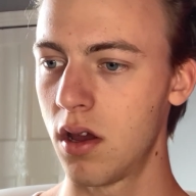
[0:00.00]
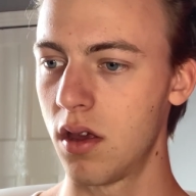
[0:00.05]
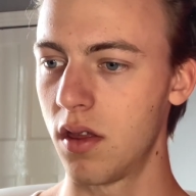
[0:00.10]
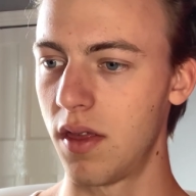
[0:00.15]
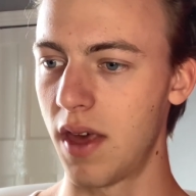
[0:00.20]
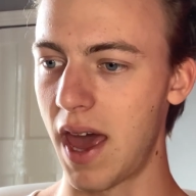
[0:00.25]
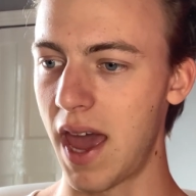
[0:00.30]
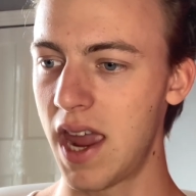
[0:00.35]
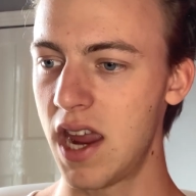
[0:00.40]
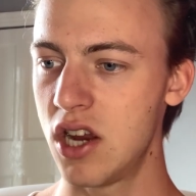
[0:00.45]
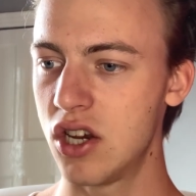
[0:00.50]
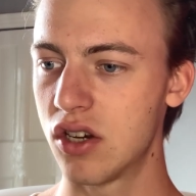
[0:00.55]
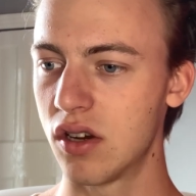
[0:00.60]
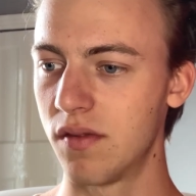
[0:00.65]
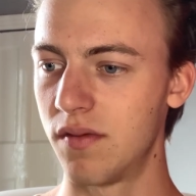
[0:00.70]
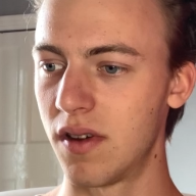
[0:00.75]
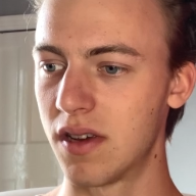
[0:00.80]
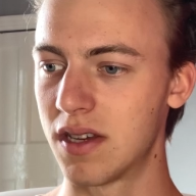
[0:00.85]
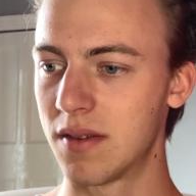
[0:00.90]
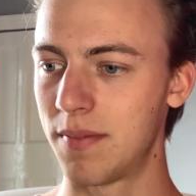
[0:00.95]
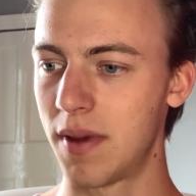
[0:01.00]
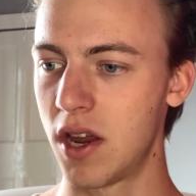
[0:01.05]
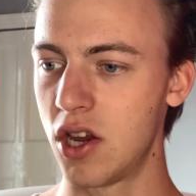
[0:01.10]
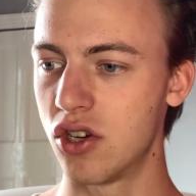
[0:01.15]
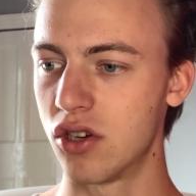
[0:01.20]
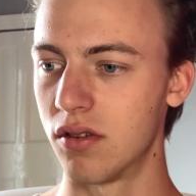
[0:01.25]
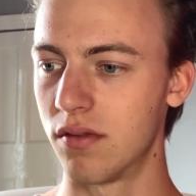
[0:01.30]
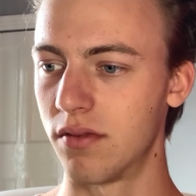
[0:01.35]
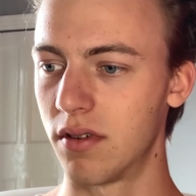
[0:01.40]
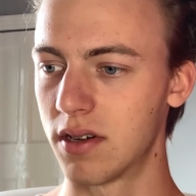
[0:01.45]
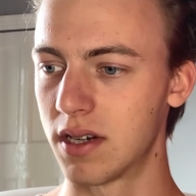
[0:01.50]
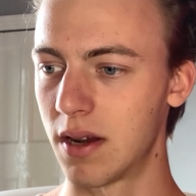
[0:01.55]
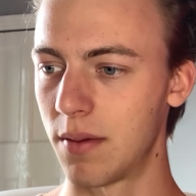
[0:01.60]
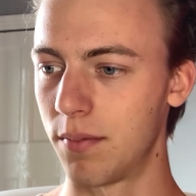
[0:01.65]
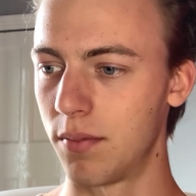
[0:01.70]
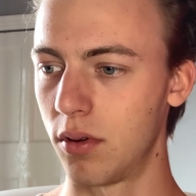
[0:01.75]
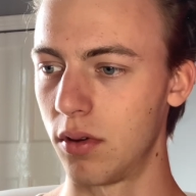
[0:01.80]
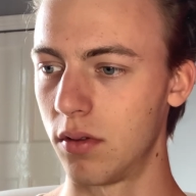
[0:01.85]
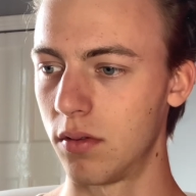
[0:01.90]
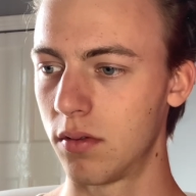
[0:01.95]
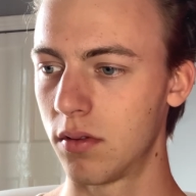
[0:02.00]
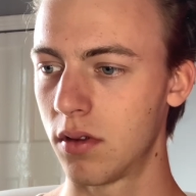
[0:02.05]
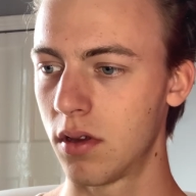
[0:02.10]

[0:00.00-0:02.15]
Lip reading: The age of Vespasian, for example.